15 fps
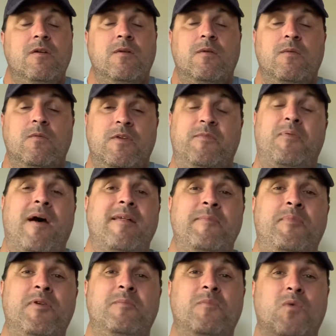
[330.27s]
We've probably
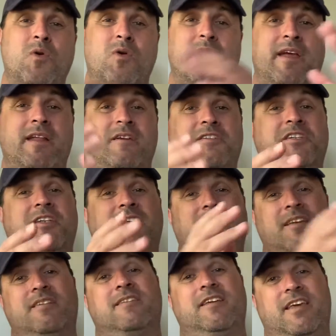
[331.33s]
put more energy
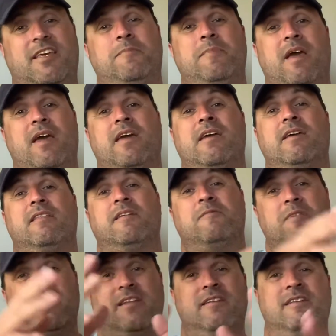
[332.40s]
into eBay than
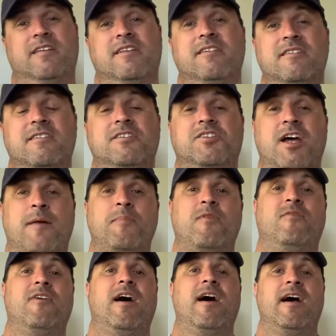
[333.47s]
we did to the
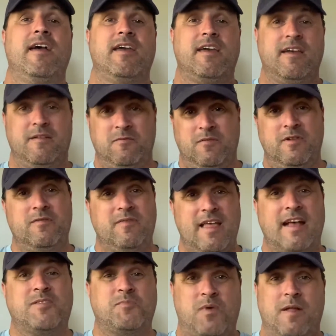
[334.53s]
Shopify, and
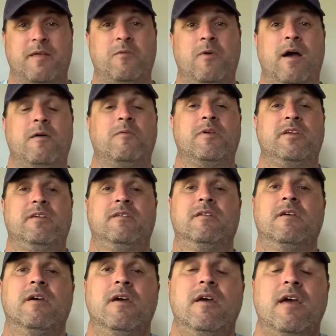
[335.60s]
that's probably why we
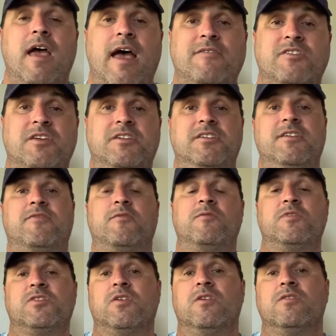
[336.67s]
have such different
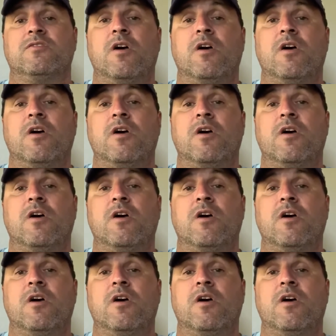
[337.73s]
results.